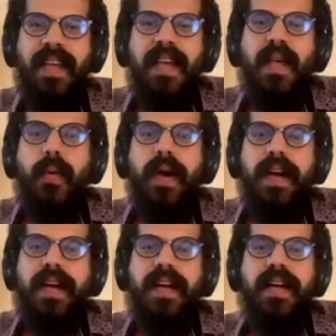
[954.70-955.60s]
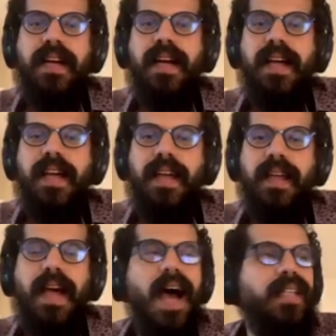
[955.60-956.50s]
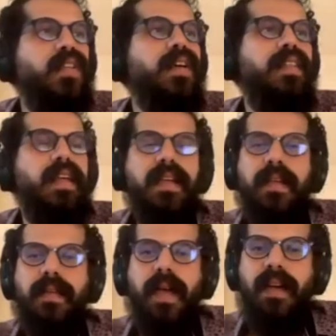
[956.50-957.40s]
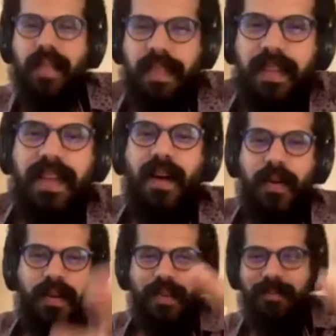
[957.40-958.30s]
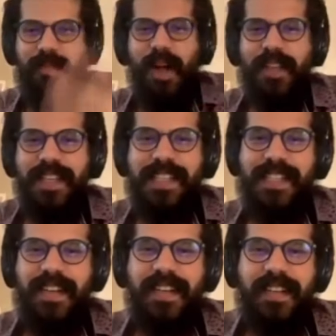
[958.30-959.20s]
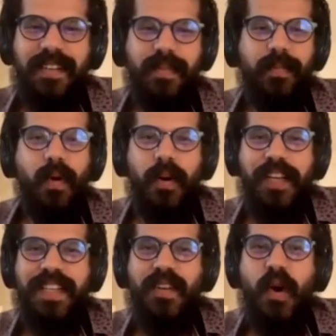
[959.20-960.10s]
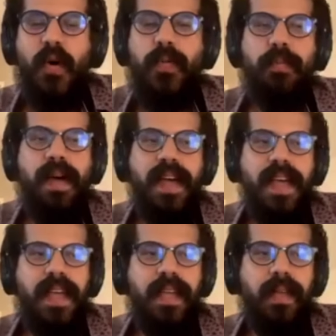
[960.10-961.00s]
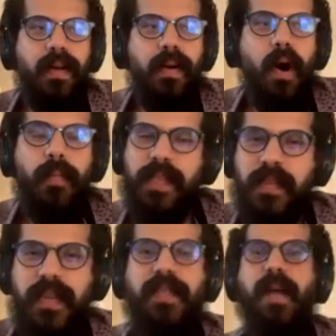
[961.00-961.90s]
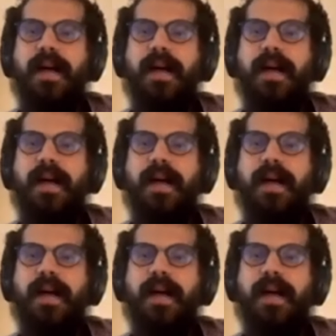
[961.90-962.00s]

where uh, I took the, I think our audience are already know uh, OpenStreetMap.